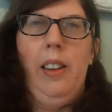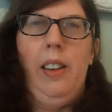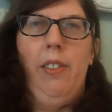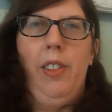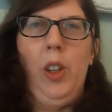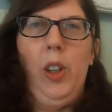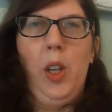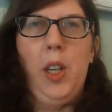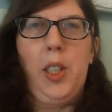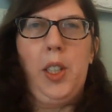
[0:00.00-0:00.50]

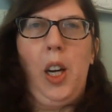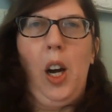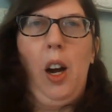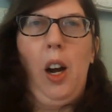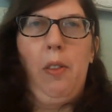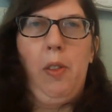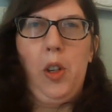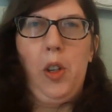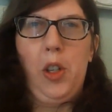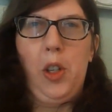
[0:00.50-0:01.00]
fill his
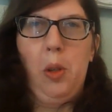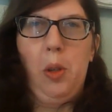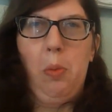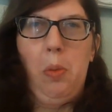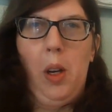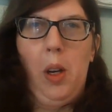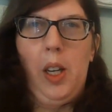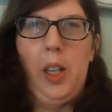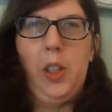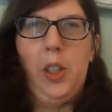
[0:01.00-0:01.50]
coffers too
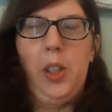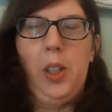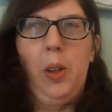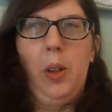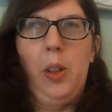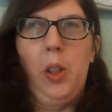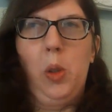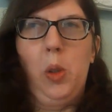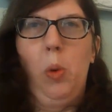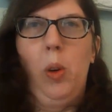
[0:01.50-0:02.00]
much.
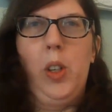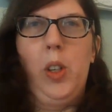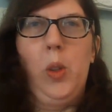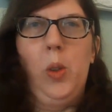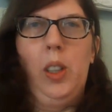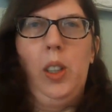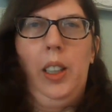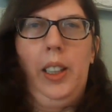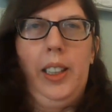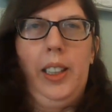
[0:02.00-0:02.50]
So I just wanted
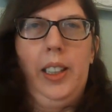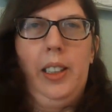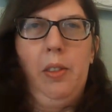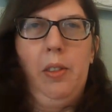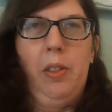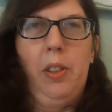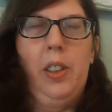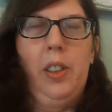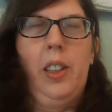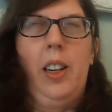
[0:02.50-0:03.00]
to
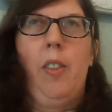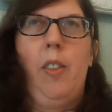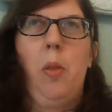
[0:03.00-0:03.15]
leave